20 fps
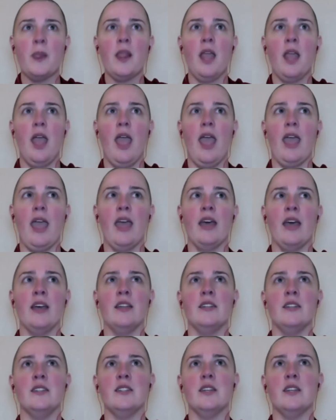
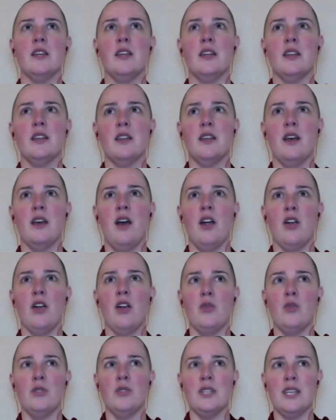And are
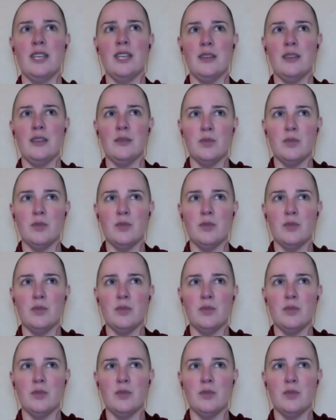only